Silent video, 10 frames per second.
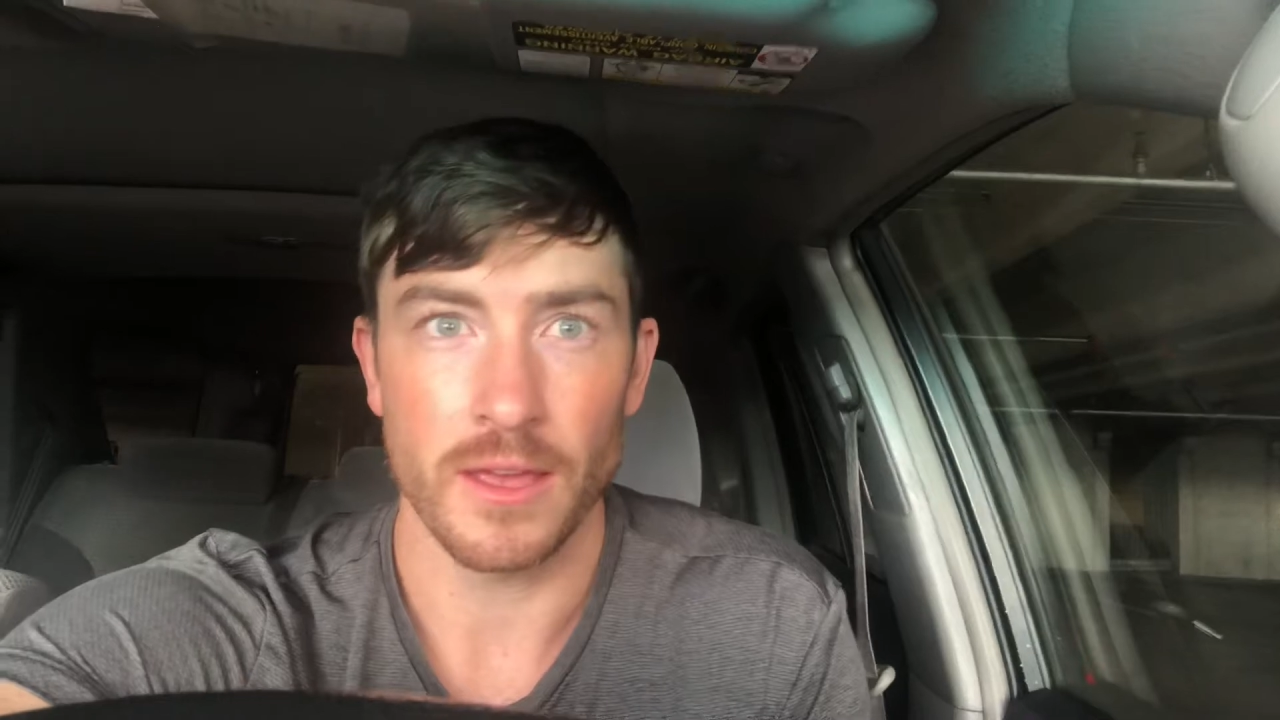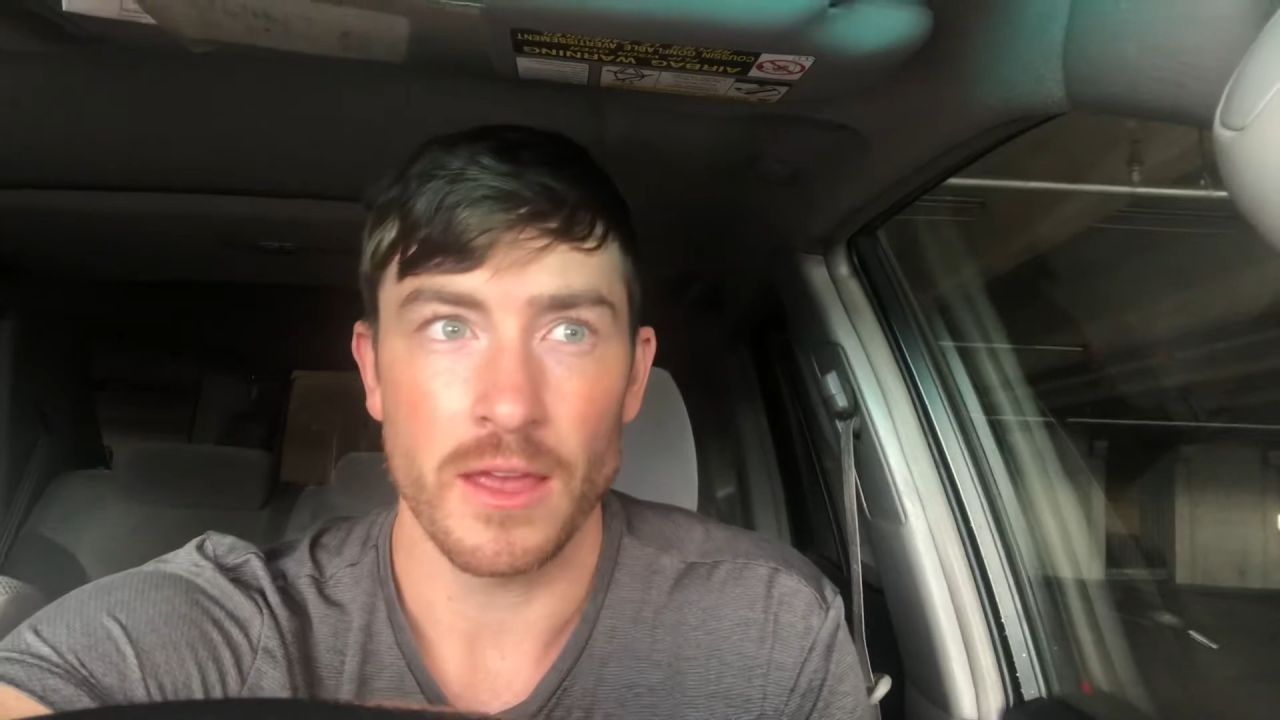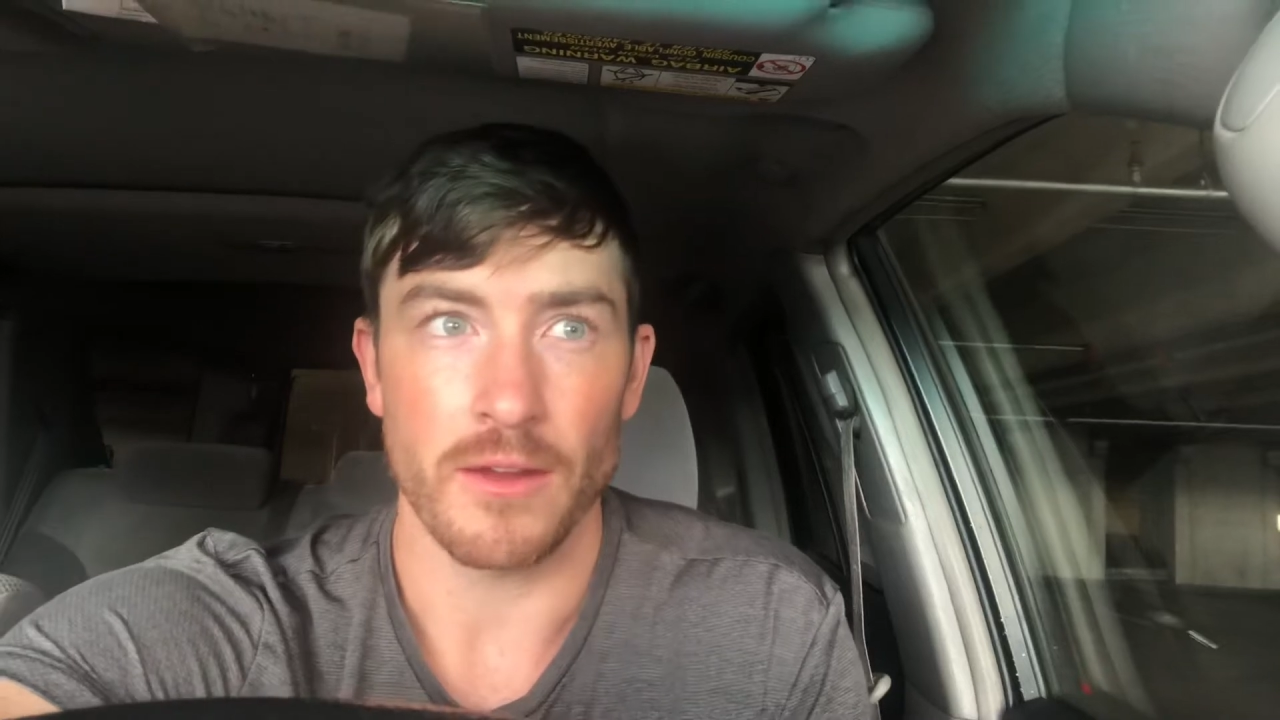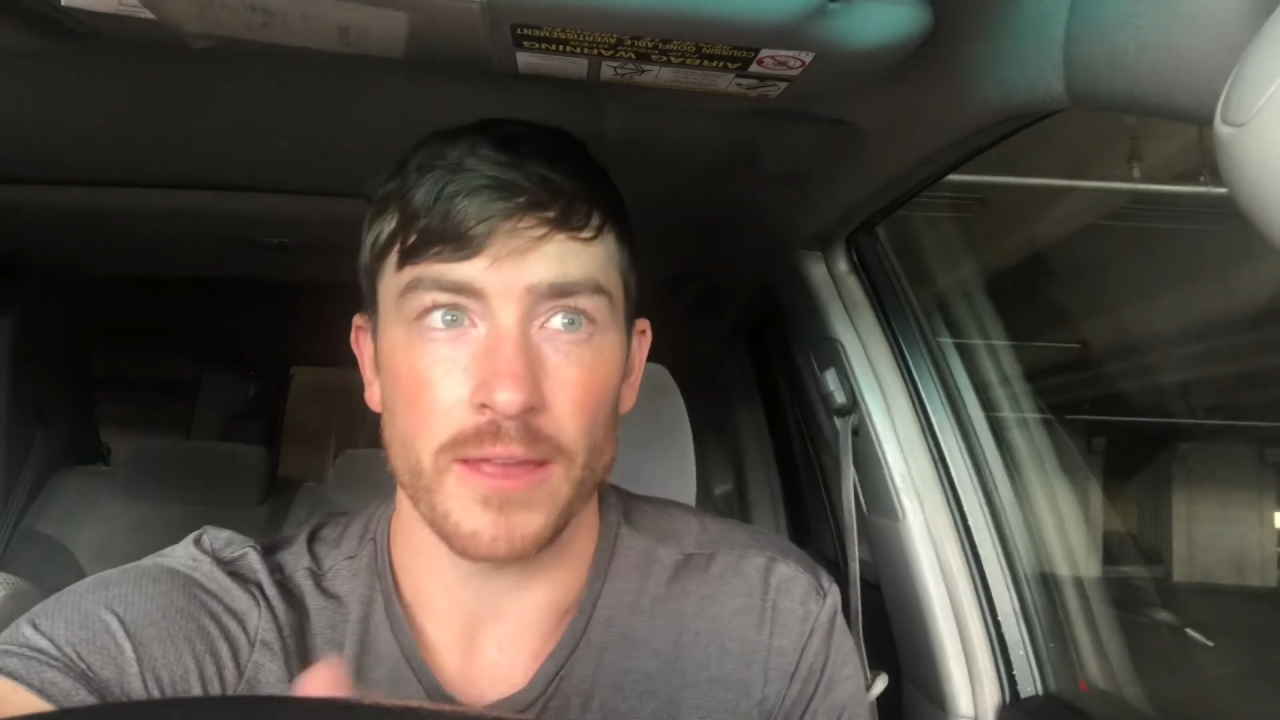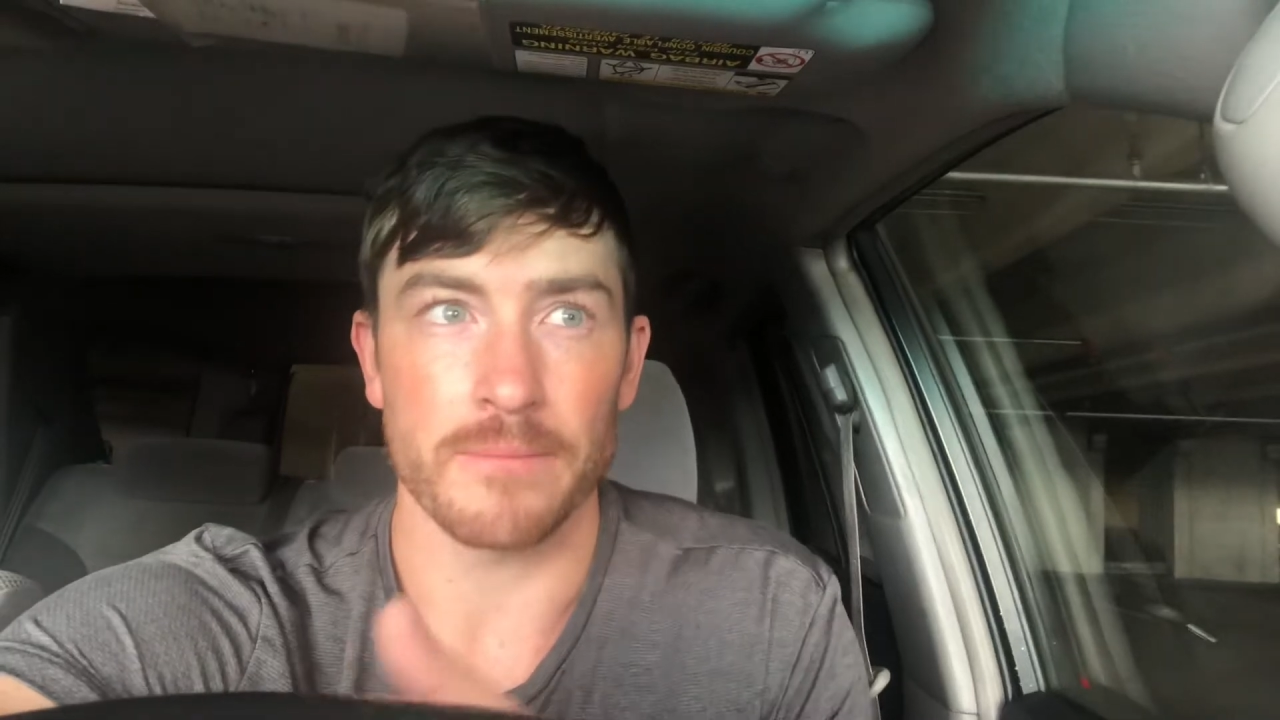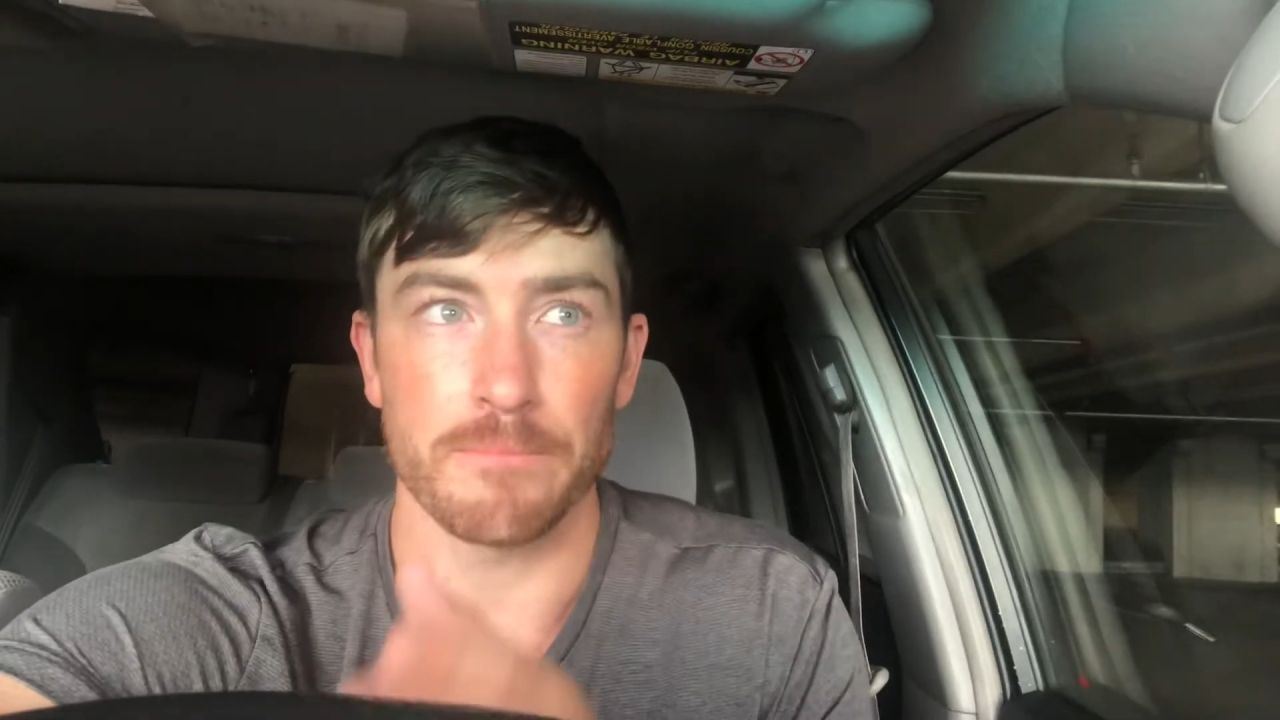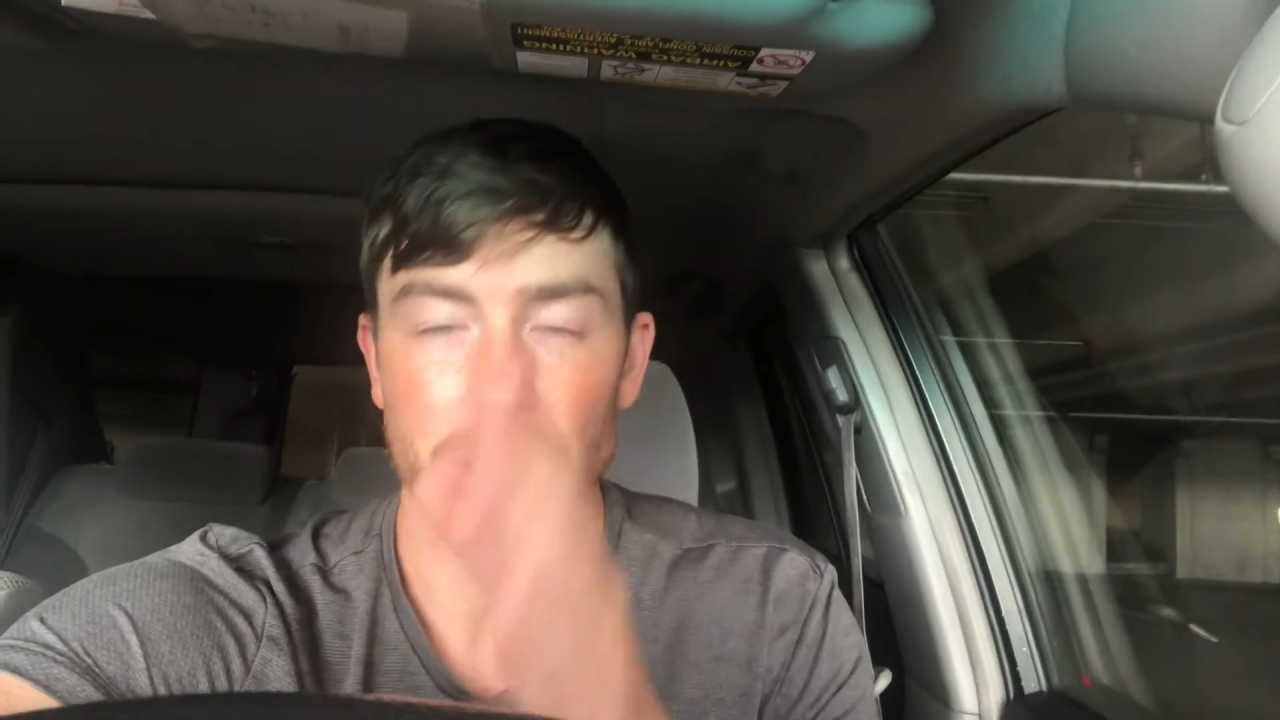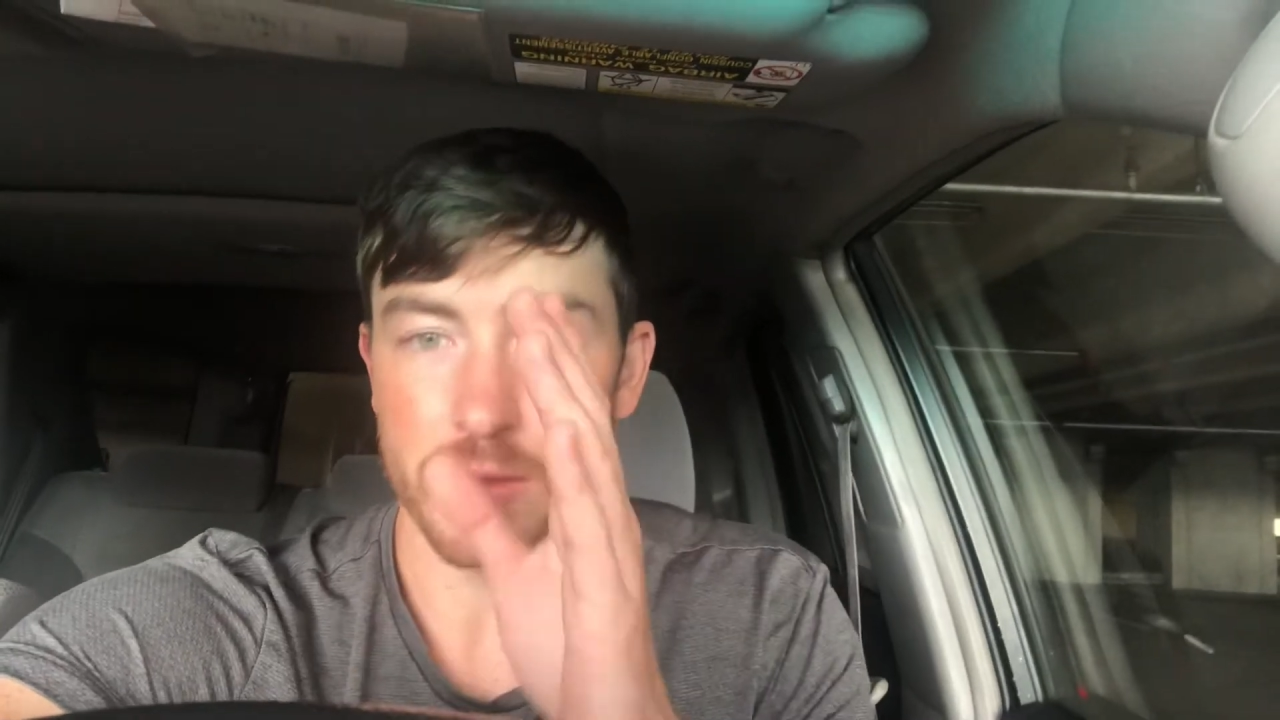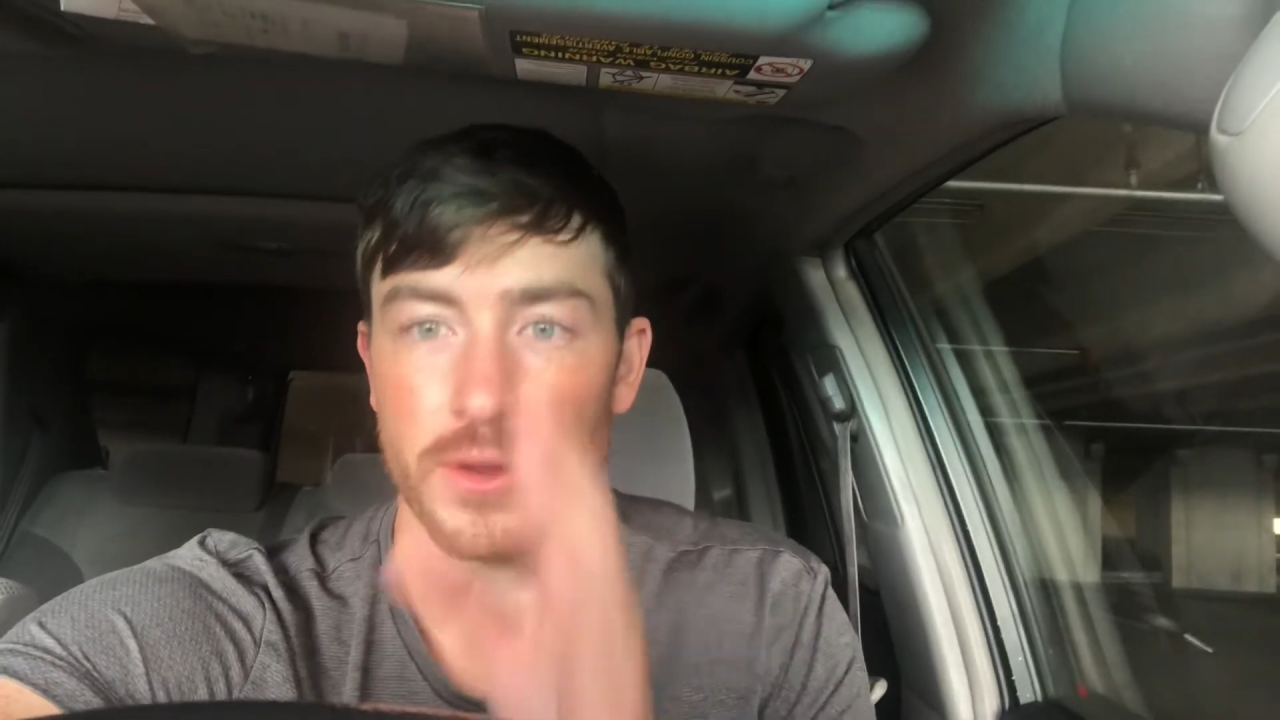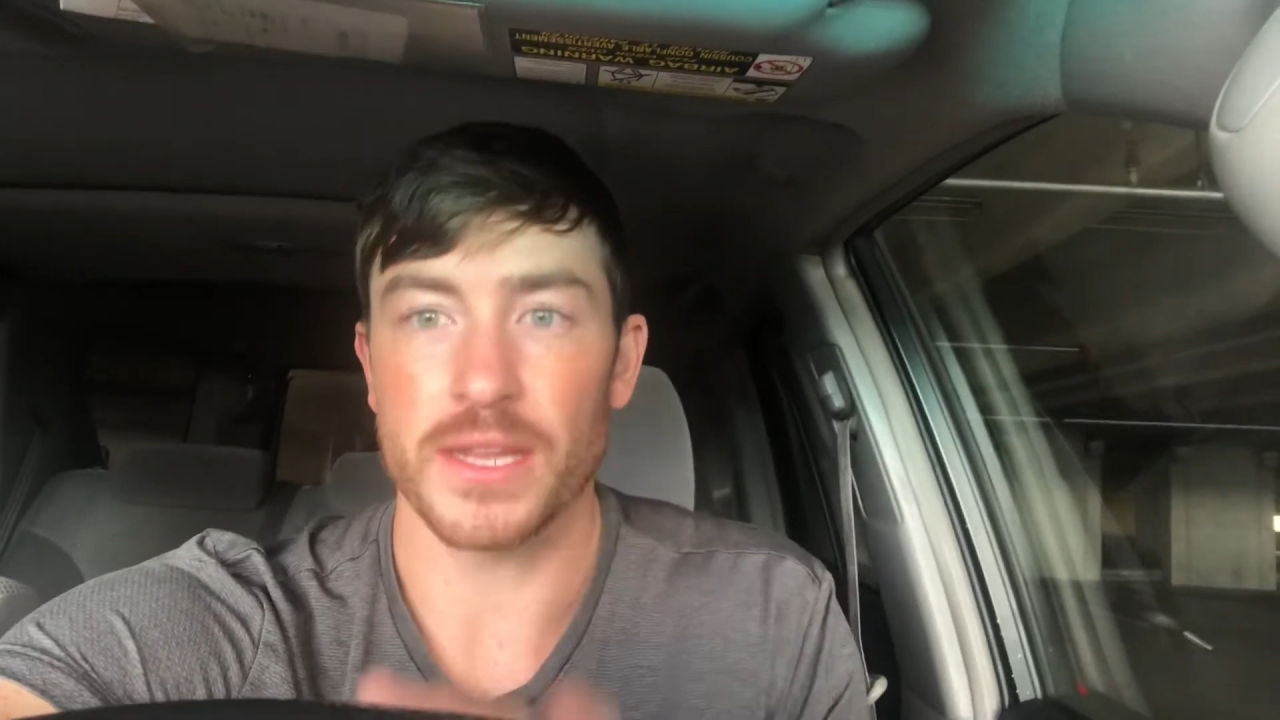right? Bitcoin